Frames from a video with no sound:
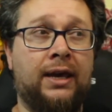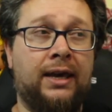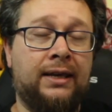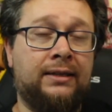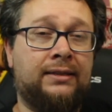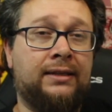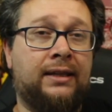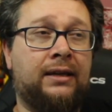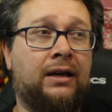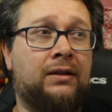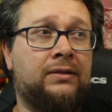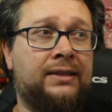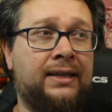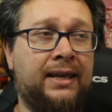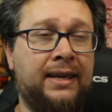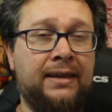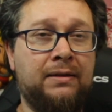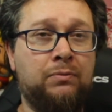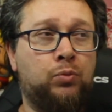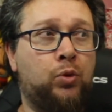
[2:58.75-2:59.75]
is that our
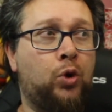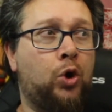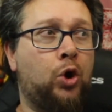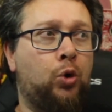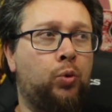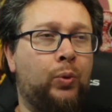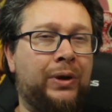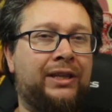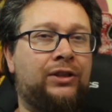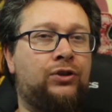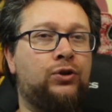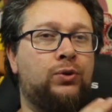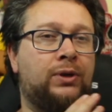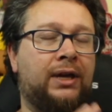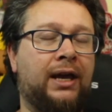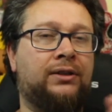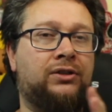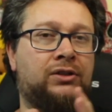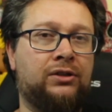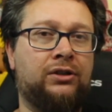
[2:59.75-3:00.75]
team we do
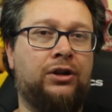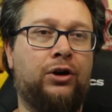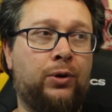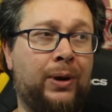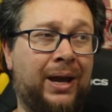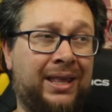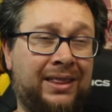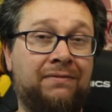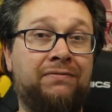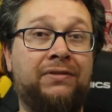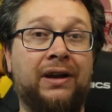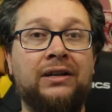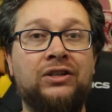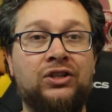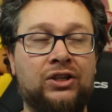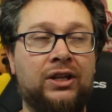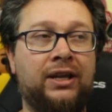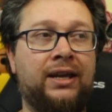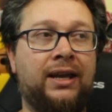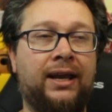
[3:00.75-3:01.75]
get to know and
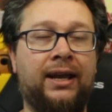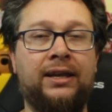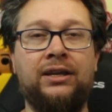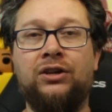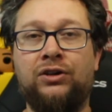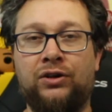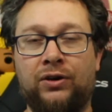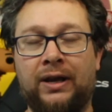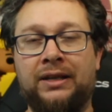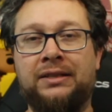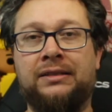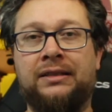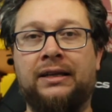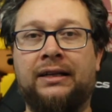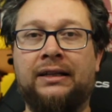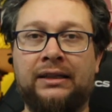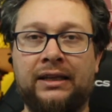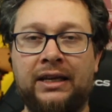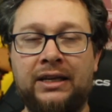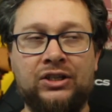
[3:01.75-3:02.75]
eventually you know it's the
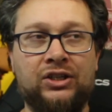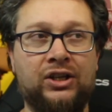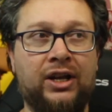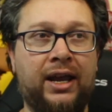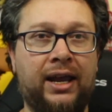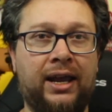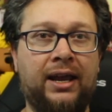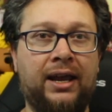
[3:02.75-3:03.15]
cliche